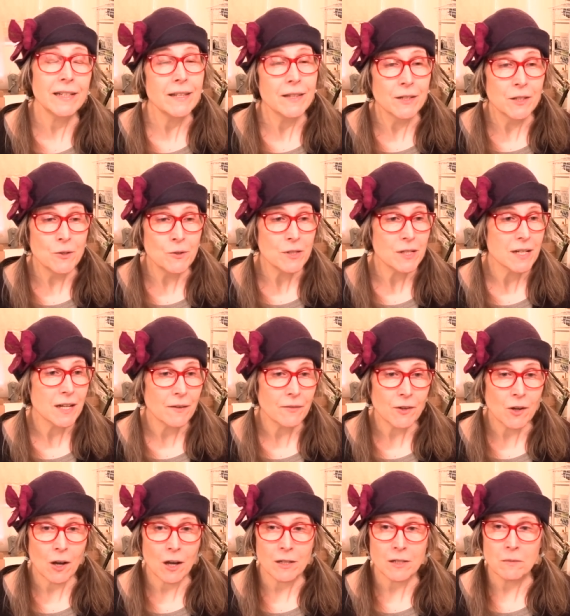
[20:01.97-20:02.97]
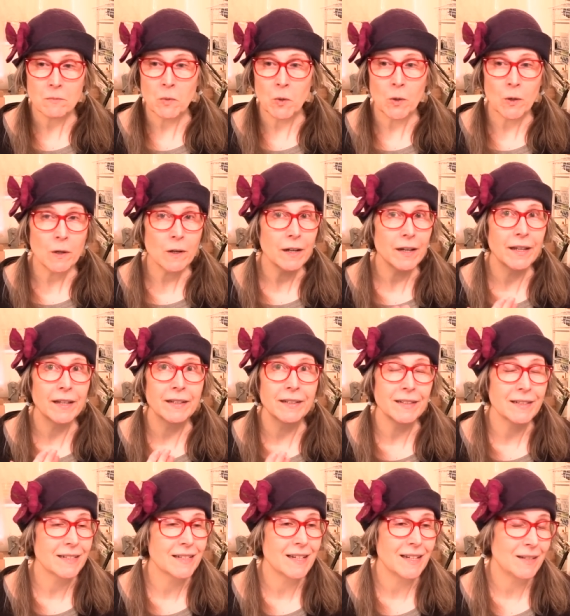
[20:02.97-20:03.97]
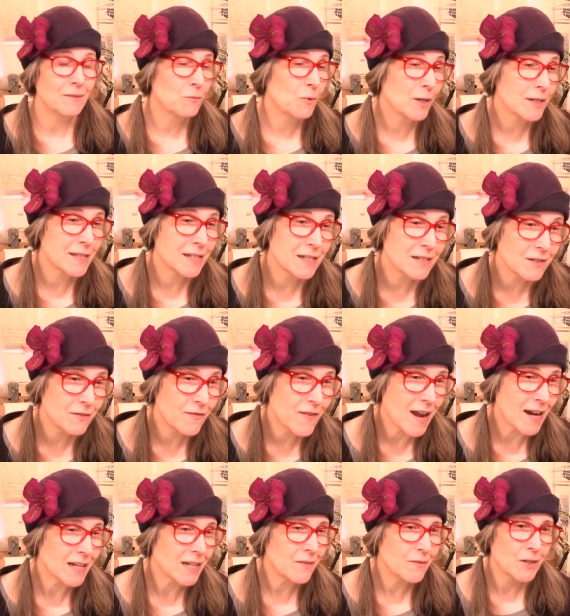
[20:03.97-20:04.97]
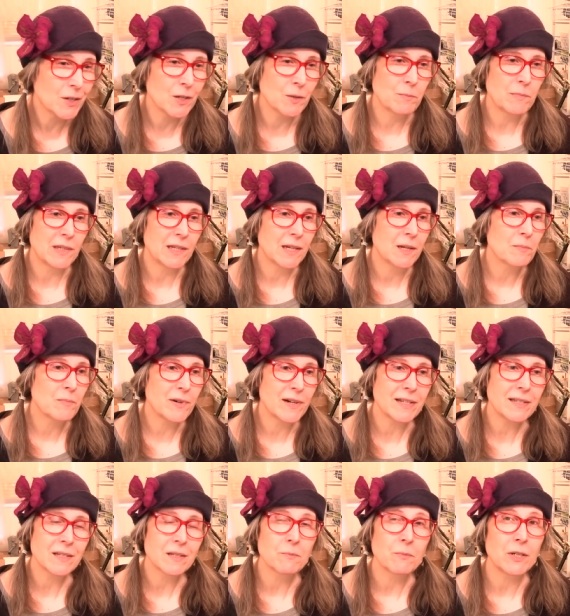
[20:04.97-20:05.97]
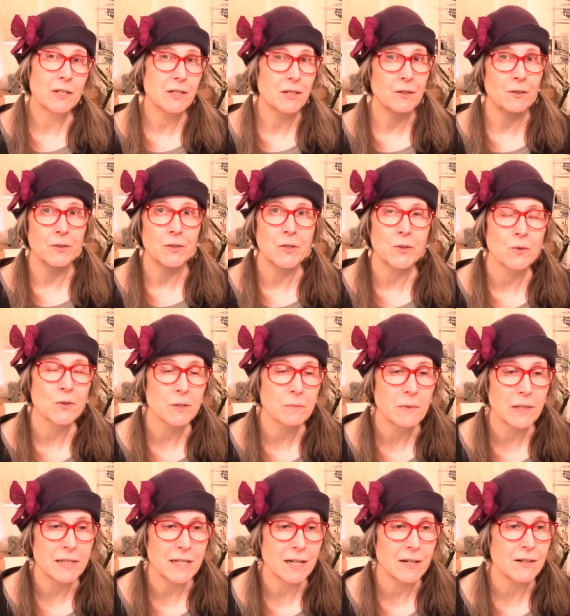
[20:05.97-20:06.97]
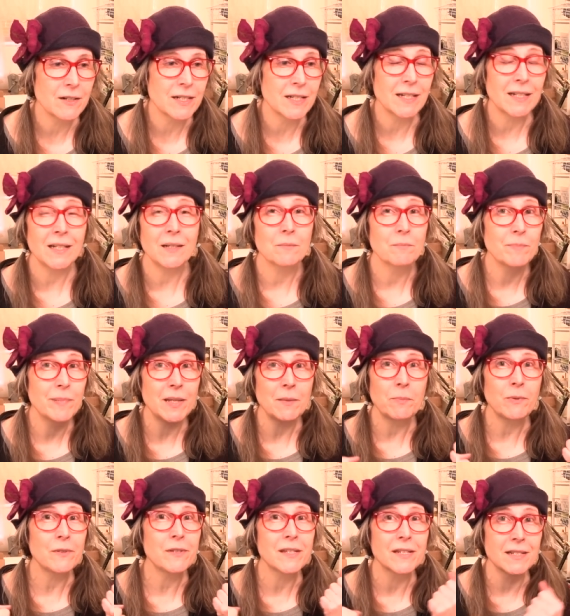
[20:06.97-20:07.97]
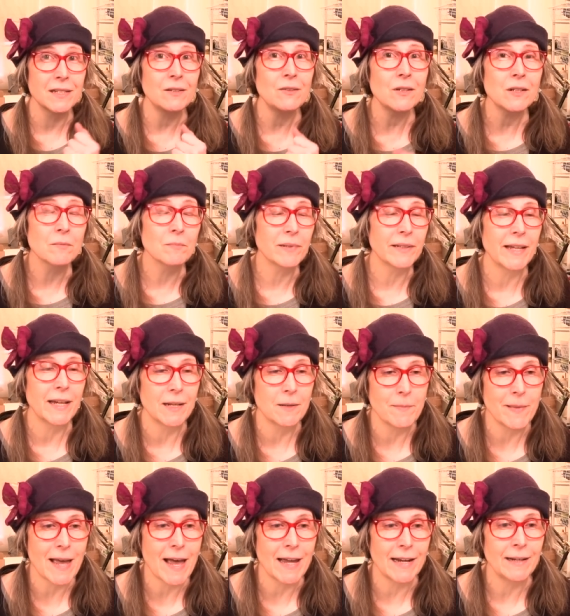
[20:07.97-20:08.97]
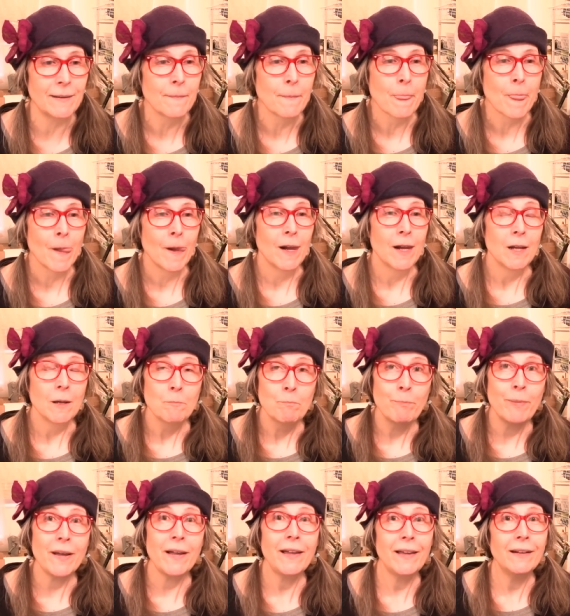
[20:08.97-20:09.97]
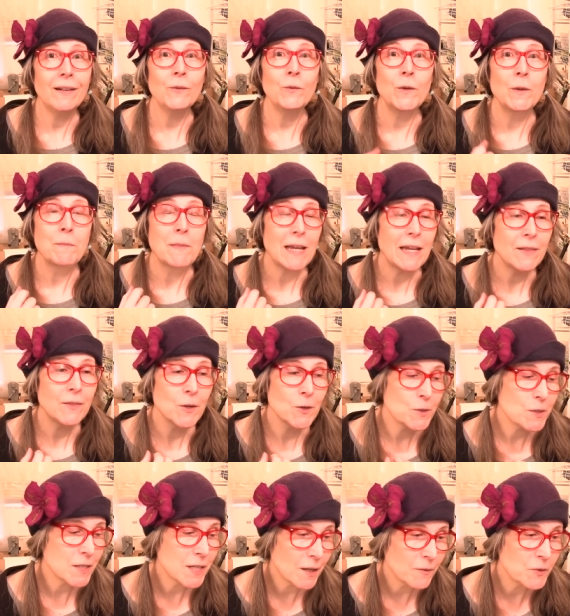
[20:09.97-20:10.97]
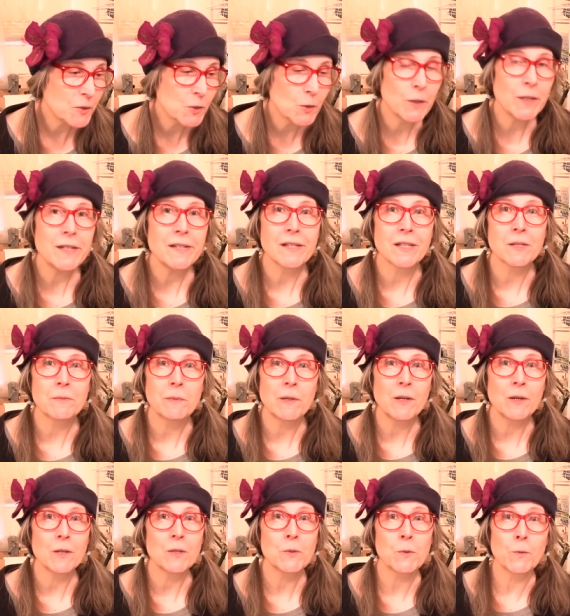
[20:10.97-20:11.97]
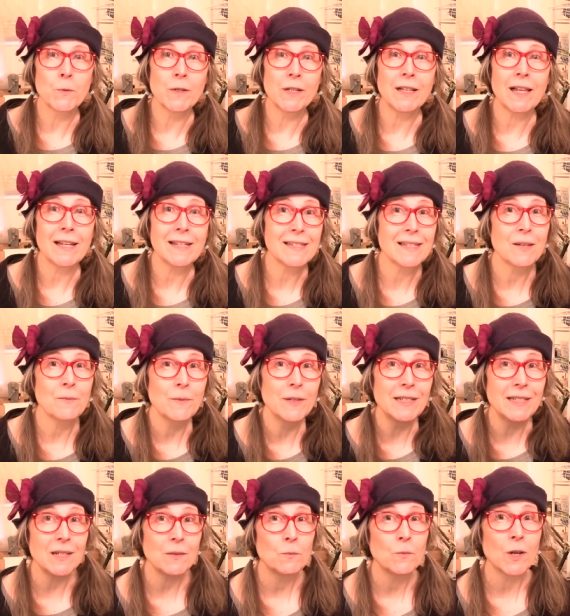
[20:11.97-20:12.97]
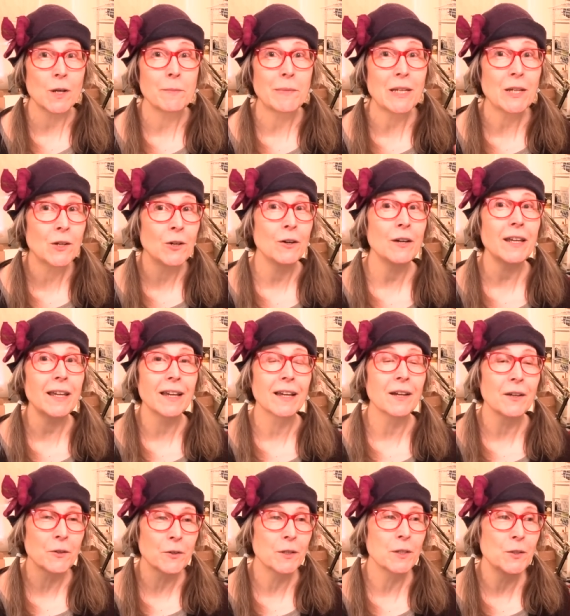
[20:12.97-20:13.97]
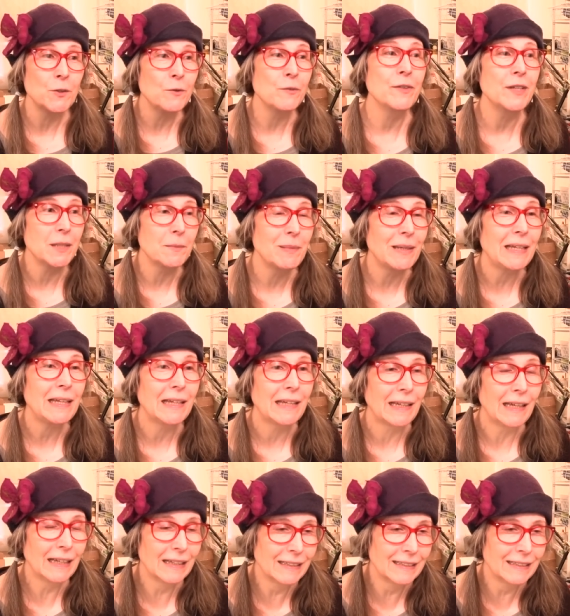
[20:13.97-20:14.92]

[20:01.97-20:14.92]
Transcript: The new stuff cost more, and it wasn't as effective. It couldn't be compressed as much. It couldn't store as much energy in it. People still complain about it, but we made those tough choices because we realized that we didn't want to be cooking under UVB.